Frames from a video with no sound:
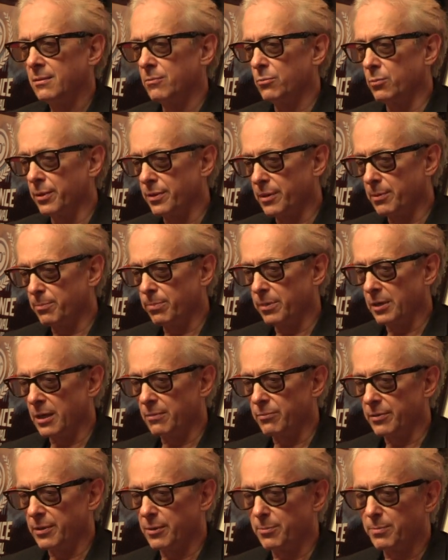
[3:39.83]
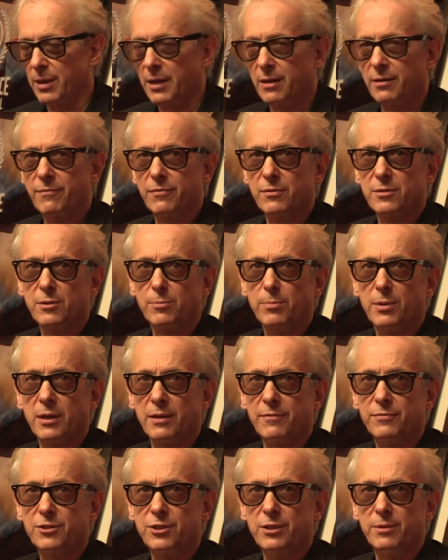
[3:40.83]
with a plentiful supply
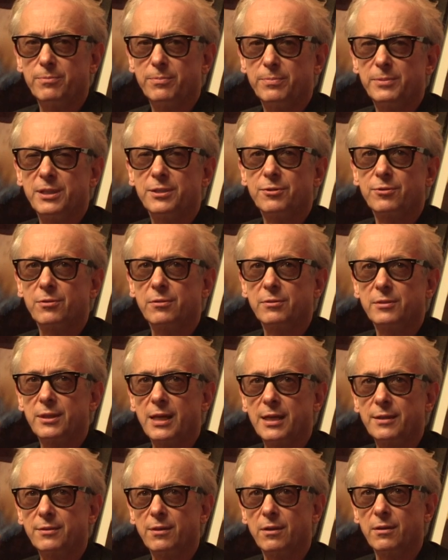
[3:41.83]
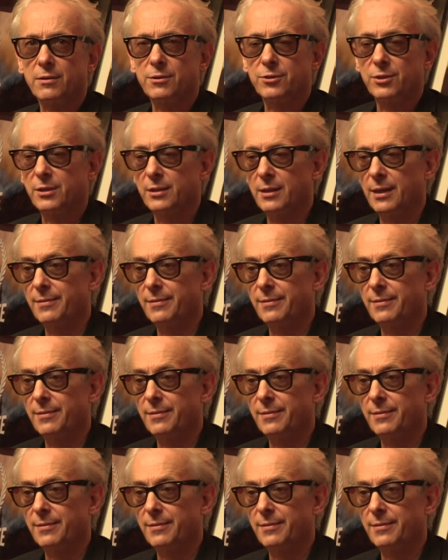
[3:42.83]
of cheap digital technology,